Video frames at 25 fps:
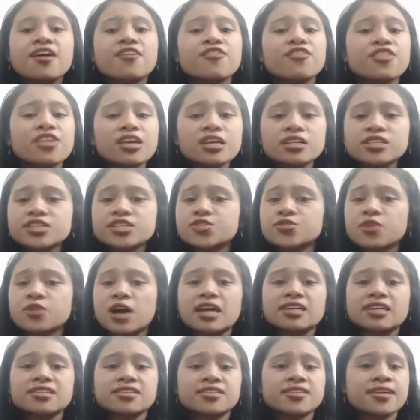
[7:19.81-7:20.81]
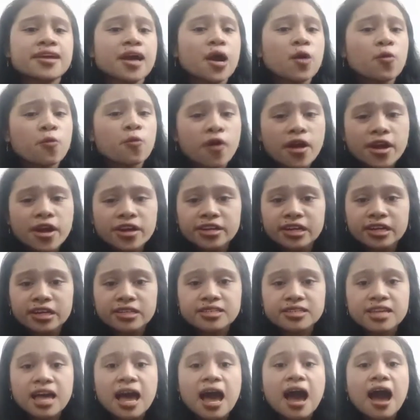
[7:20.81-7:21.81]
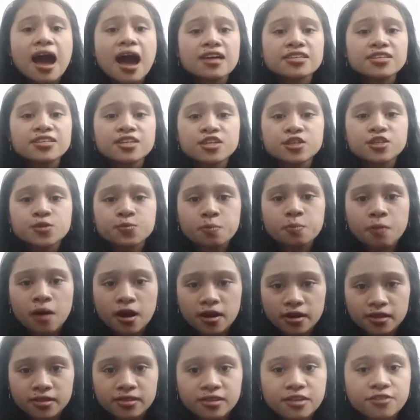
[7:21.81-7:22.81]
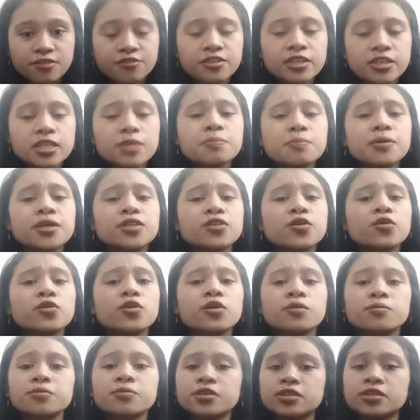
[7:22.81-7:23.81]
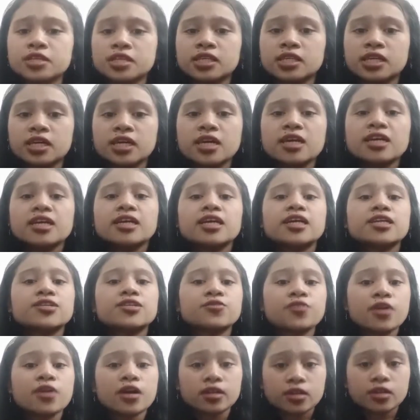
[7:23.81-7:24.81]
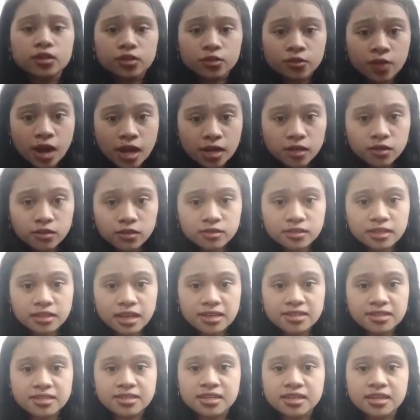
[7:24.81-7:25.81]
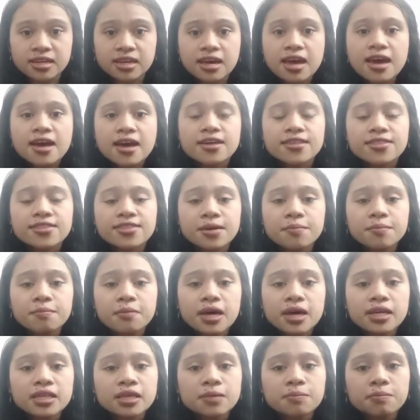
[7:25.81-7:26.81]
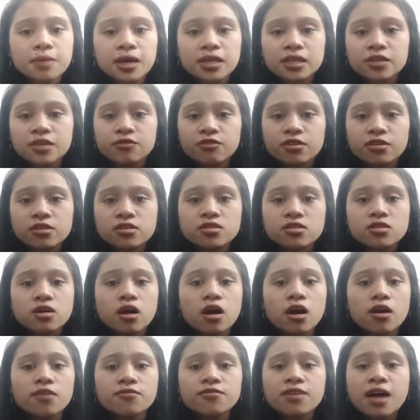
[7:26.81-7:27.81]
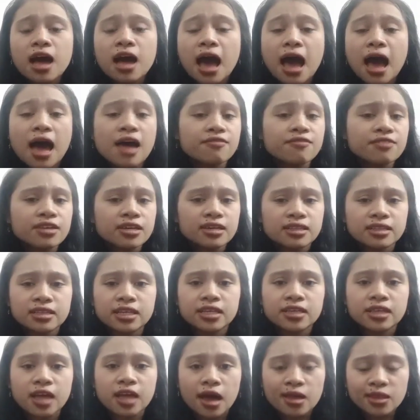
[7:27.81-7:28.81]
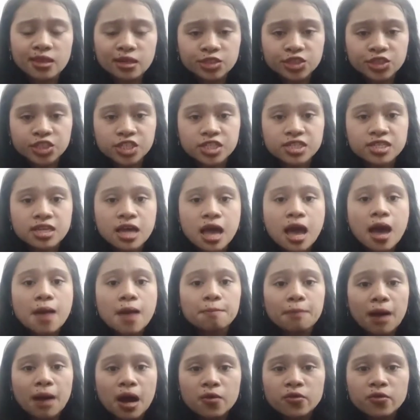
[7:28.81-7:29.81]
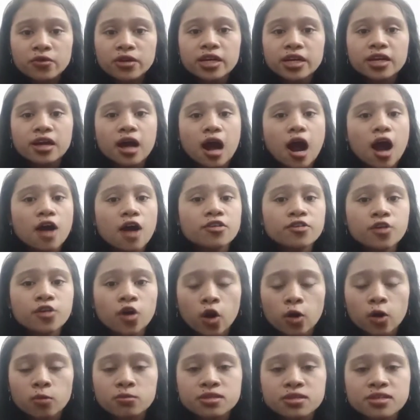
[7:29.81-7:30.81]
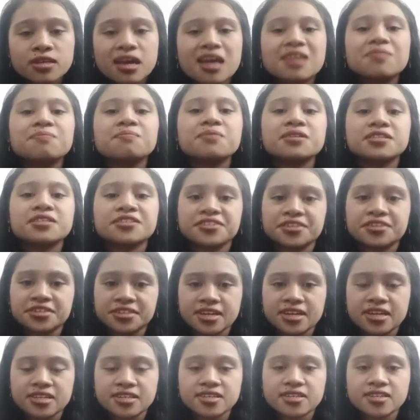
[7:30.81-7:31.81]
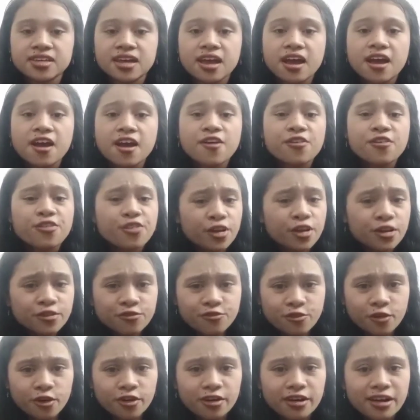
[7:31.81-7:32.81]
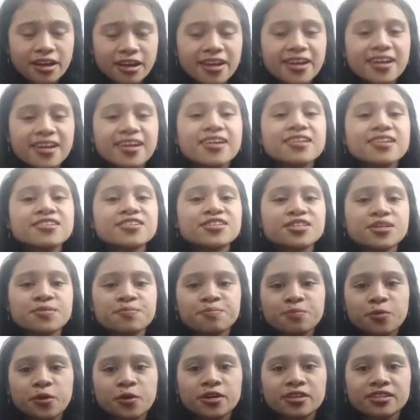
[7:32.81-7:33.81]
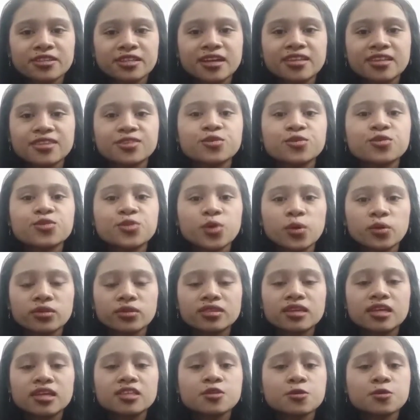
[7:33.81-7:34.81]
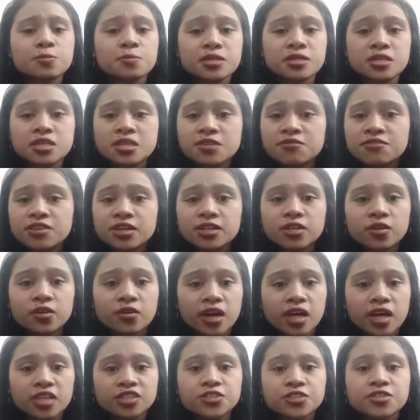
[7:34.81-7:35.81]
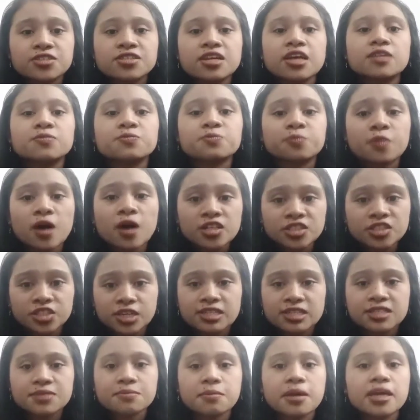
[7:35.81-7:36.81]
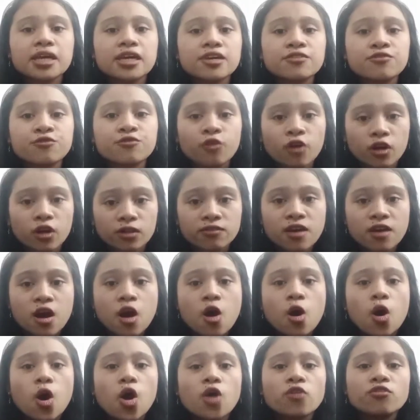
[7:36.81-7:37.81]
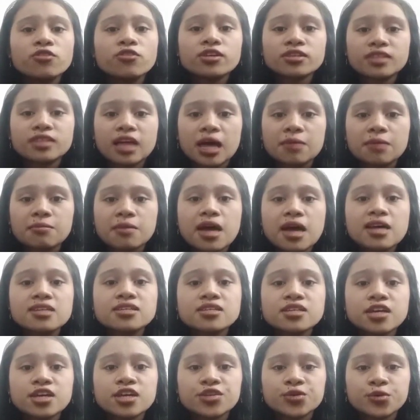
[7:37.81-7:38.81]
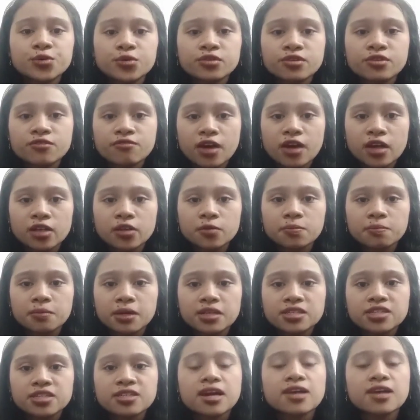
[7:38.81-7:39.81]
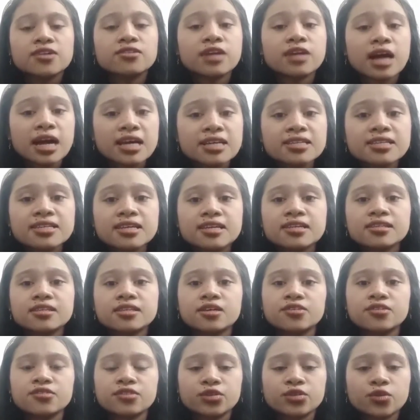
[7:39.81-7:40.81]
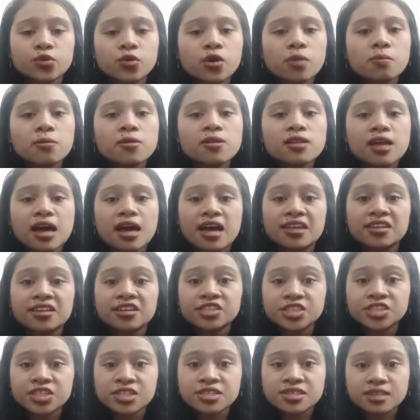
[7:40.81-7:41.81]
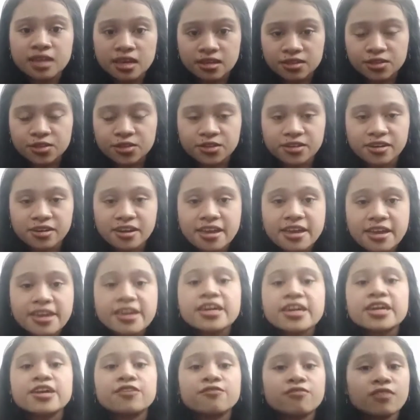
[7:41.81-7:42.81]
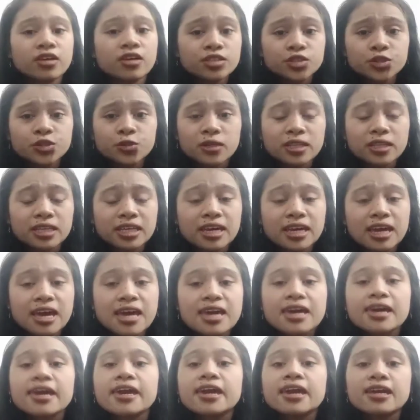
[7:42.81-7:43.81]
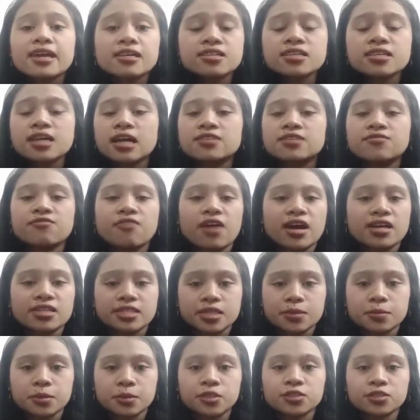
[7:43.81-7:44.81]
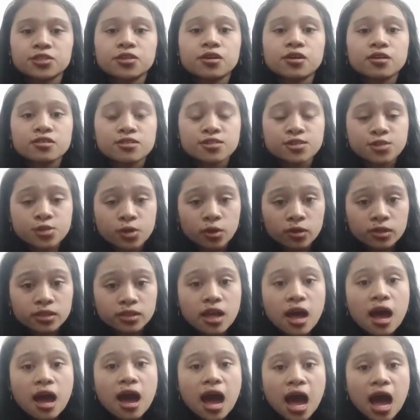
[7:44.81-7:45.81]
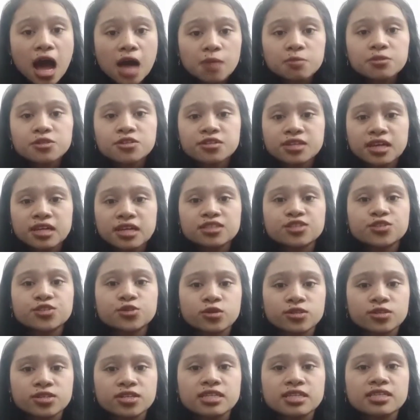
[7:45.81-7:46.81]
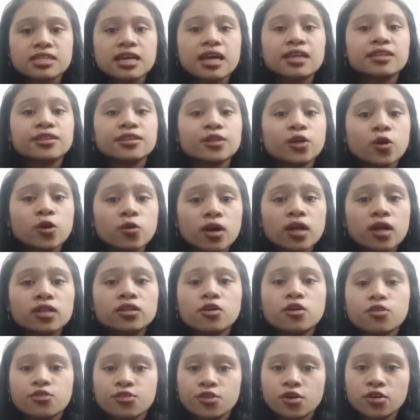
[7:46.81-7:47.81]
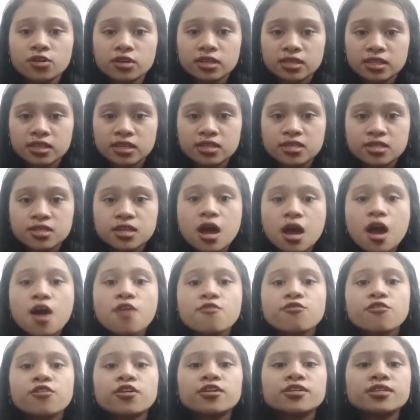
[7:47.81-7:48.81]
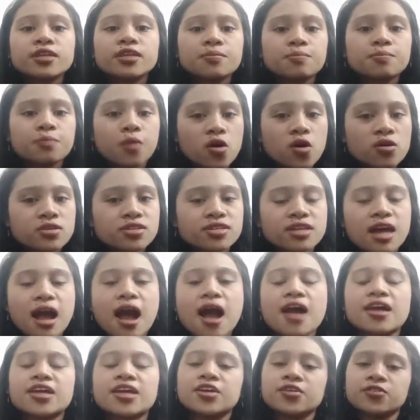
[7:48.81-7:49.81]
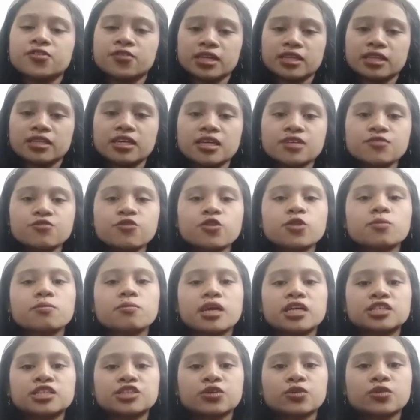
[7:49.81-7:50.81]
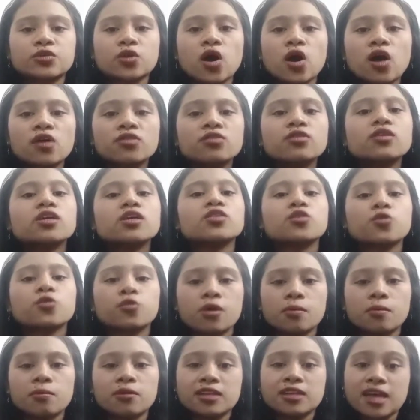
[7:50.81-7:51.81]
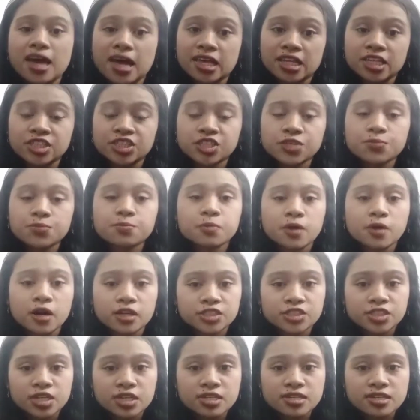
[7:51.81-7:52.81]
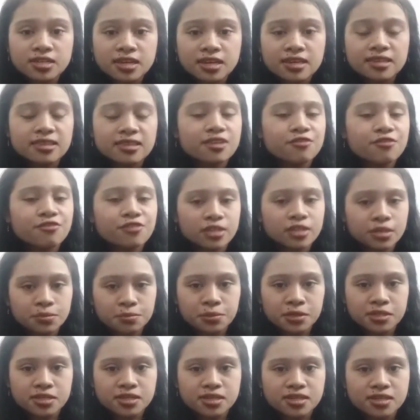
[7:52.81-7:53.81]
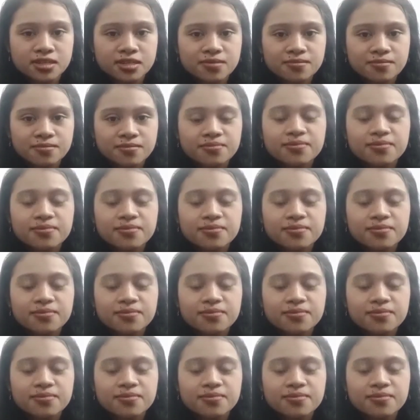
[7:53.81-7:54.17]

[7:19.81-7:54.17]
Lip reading: This rise the awareness has sparked the Filipino community in recognizing the many benefits of having clean energies powering our homes and businesses. Therefore, it's important to note that specific locations and projects may evolve over time as new developments arise in the renewable energy sector. Eventually, it's advisable to consult up-to-date sources and local authorities for the most accurate information on renewable energy projects in the Philippines.